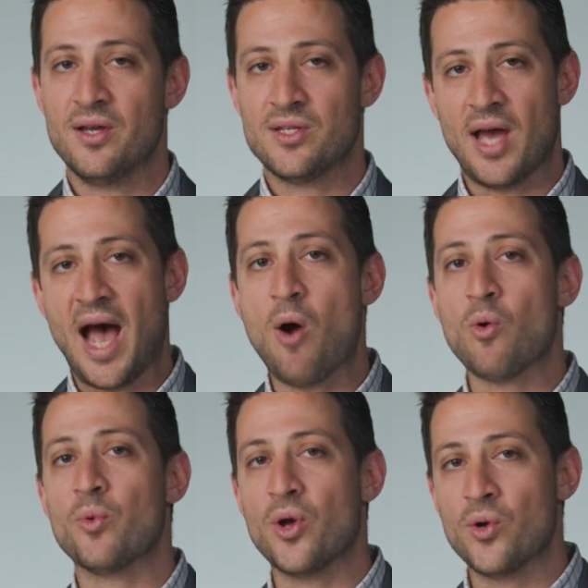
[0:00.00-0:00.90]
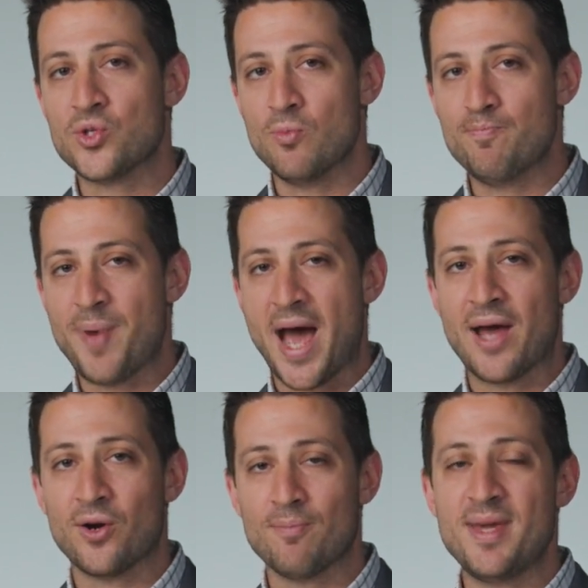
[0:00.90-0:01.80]
to how are we going to
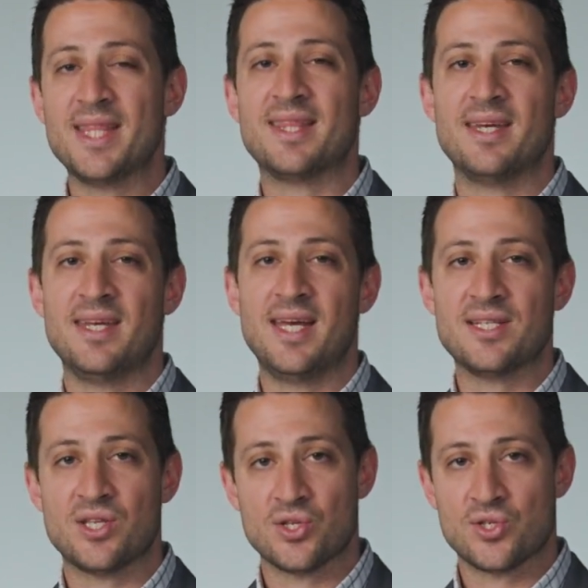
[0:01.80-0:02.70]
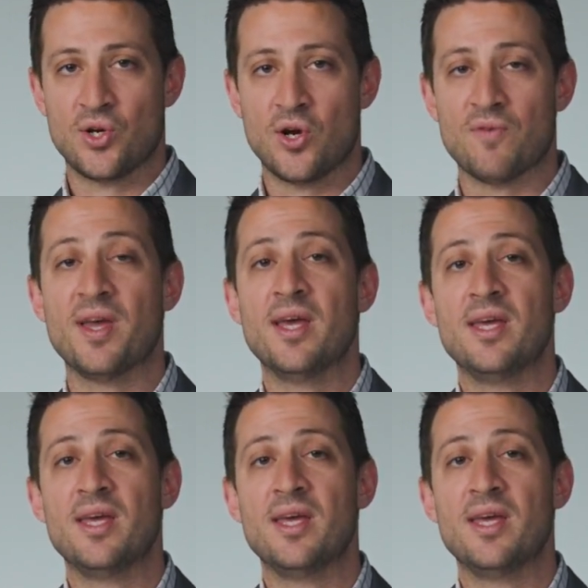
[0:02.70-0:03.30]
better meet the needs and serve